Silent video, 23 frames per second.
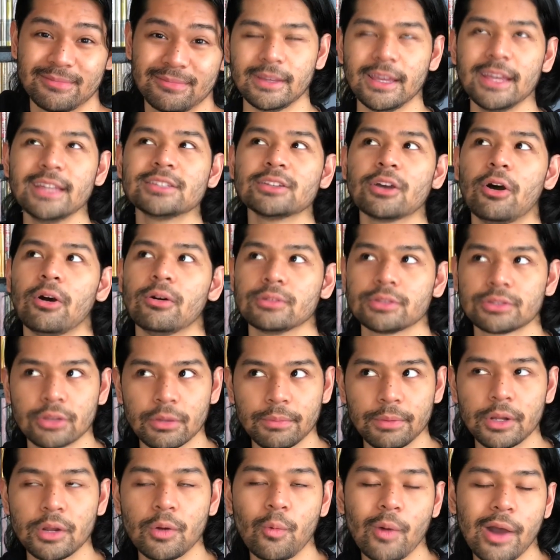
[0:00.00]
It's also
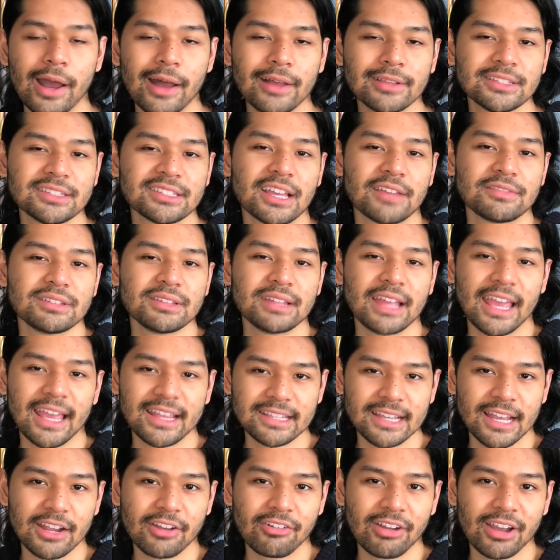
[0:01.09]
been a while since I've seen
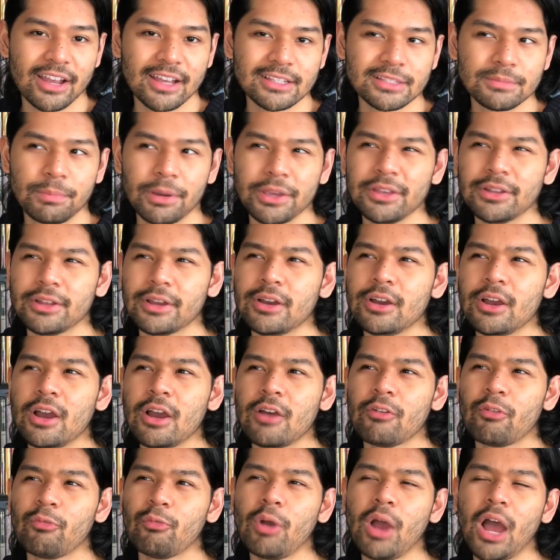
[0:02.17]
Antichrist, but you know,
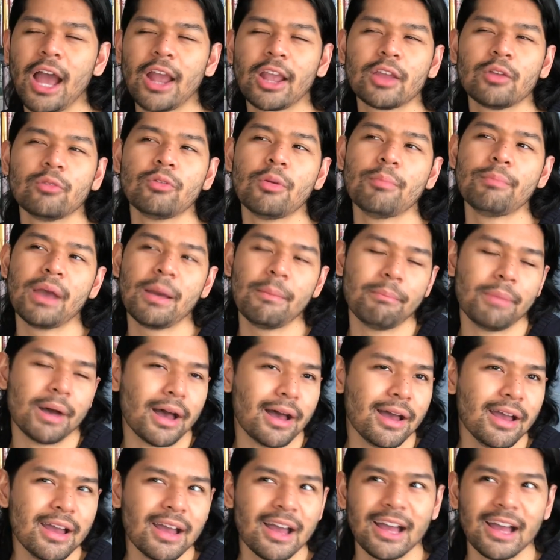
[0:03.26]
from what I can remember,